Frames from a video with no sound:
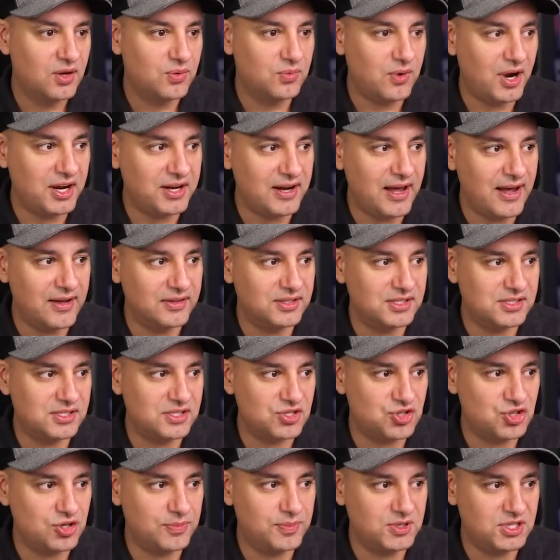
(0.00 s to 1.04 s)
Right now, this
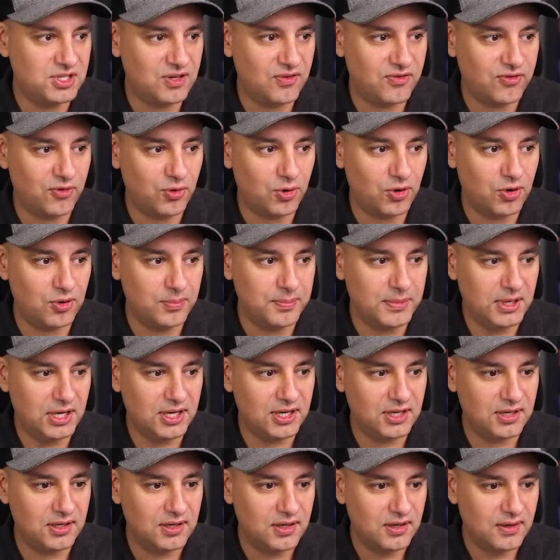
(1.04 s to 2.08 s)
is GPT-4o
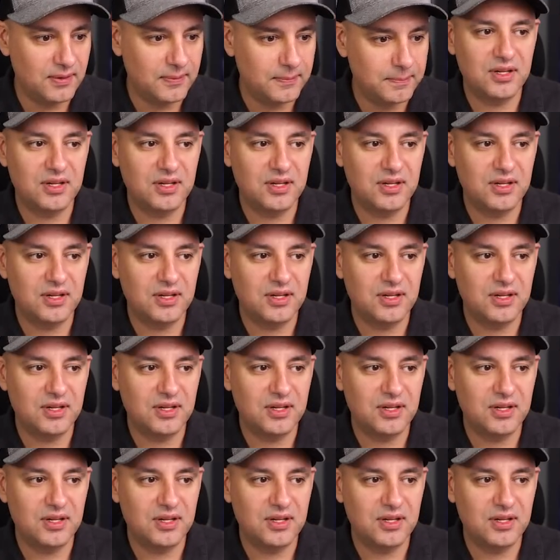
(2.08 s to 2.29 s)
mini.